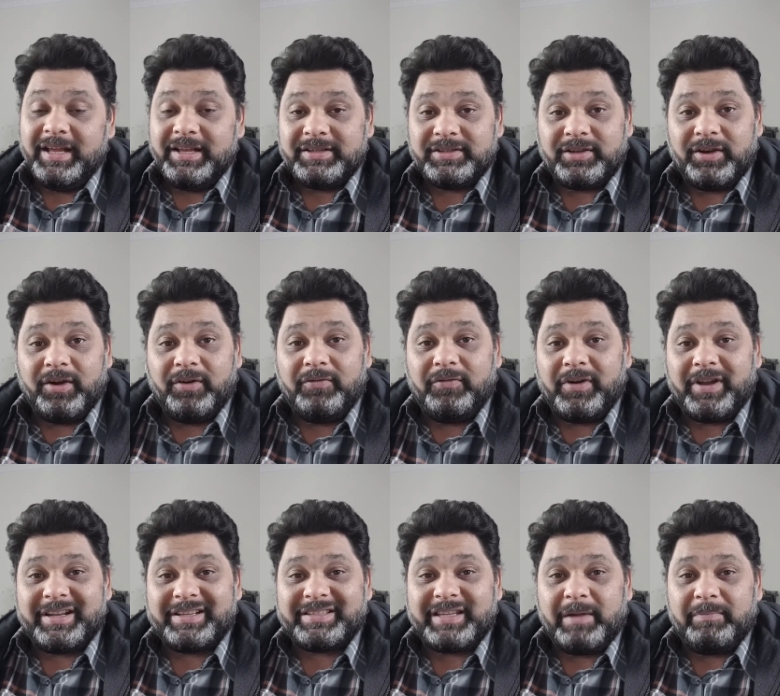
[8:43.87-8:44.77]
So for
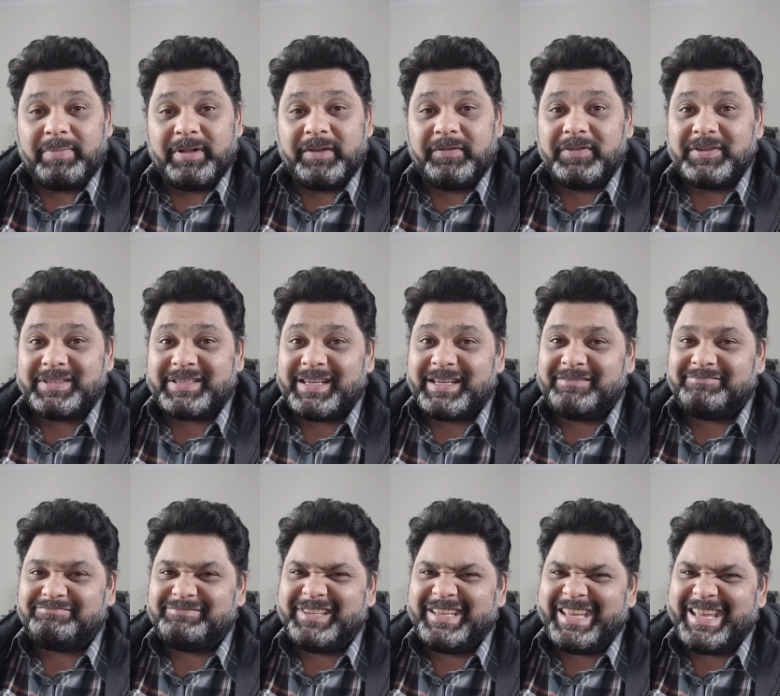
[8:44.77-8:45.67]
example, if you say,
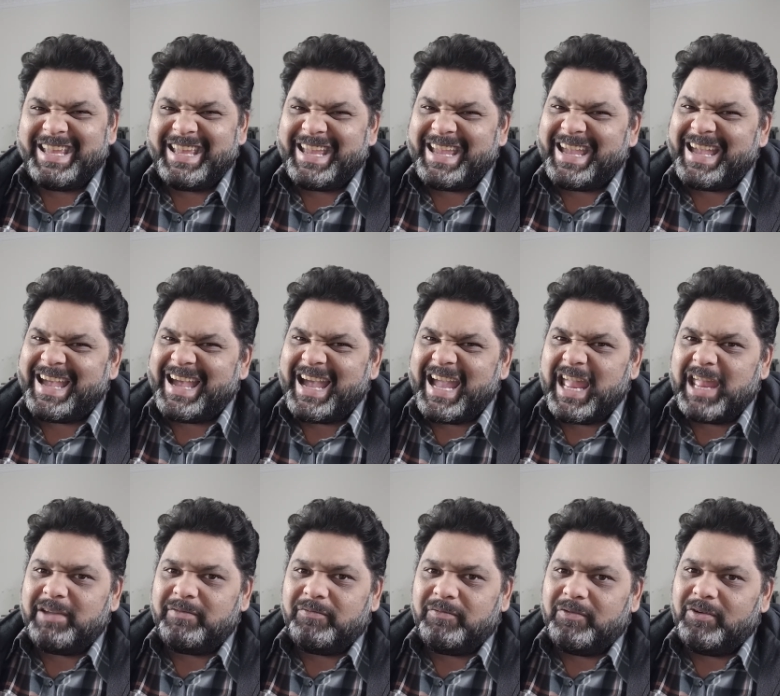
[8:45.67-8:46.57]
yeah,
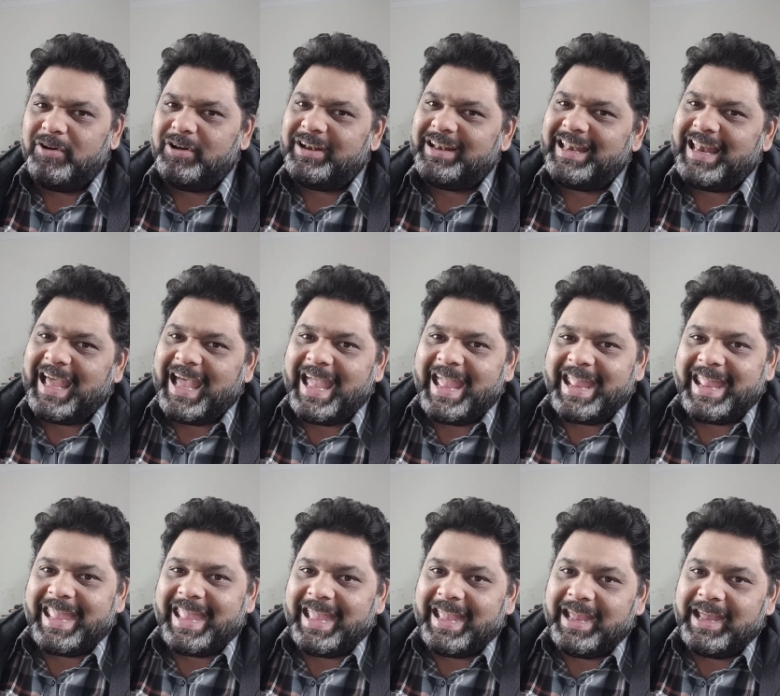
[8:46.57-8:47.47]
I would
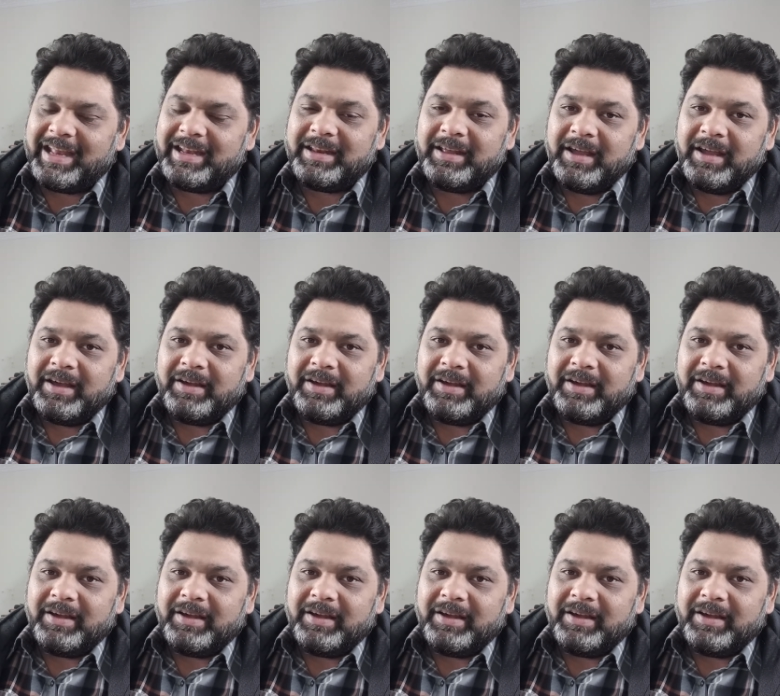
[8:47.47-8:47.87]
like it,